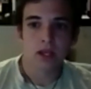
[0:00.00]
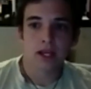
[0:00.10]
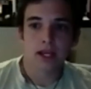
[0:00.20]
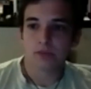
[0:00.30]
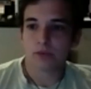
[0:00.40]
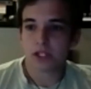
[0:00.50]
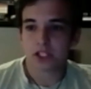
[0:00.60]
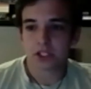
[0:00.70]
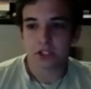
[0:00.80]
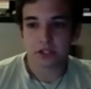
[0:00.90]
in
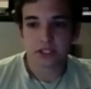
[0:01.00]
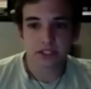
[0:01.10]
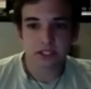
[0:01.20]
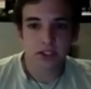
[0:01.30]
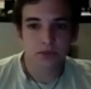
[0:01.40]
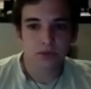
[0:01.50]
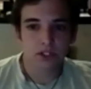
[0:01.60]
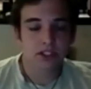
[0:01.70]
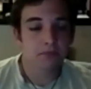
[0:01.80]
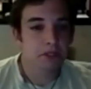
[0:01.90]
which, you know, it's designed to
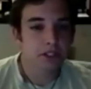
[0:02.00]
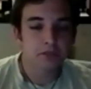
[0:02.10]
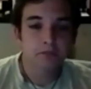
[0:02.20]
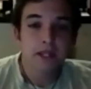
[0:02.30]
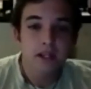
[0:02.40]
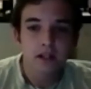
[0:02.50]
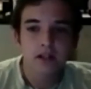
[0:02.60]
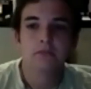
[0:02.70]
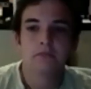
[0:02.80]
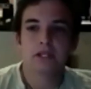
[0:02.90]
work as a peer-to-peer
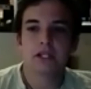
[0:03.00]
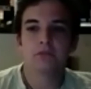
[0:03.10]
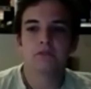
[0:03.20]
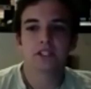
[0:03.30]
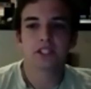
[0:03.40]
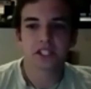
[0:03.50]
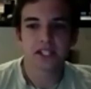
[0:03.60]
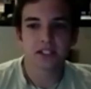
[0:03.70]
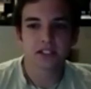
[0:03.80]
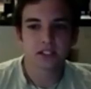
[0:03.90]
medium of
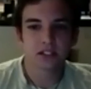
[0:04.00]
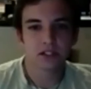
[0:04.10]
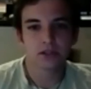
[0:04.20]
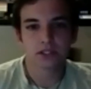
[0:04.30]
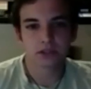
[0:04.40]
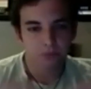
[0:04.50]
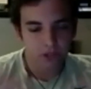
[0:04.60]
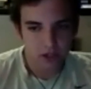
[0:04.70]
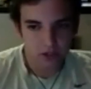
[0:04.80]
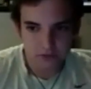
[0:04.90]
exchange. It uses
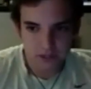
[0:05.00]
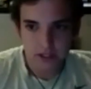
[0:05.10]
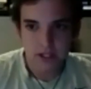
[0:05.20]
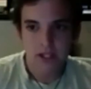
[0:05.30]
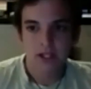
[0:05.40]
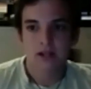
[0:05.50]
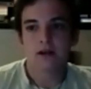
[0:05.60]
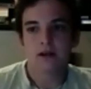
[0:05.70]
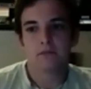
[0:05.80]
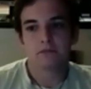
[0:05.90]
cryptography
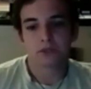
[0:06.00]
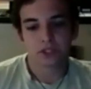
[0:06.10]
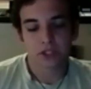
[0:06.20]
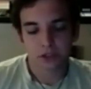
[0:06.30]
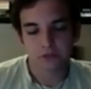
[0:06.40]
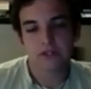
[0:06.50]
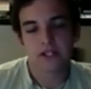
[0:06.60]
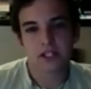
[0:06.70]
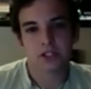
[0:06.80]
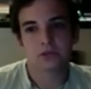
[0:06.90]
to secure
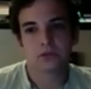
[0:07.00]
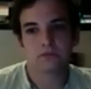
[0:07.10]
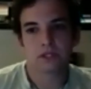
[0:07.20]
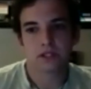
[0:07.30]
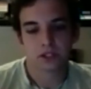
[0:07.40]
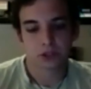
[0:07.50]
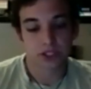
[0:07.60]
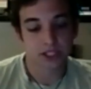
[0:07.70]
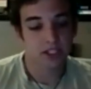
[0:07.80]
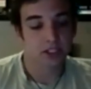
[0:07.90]
financial
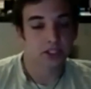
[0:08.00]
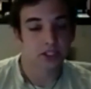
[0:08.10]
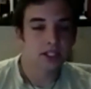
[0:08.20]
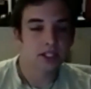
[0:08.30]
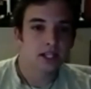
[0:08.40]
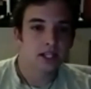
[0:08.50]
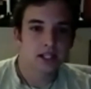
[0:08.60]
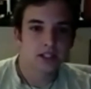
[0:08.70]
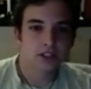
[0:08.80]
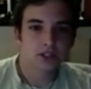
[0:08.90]
transactions.
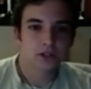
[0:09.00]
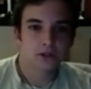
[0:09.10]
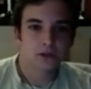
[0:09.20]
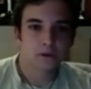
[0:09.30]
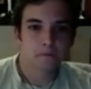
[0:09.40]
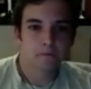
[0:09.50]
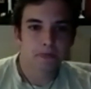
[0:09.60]
And so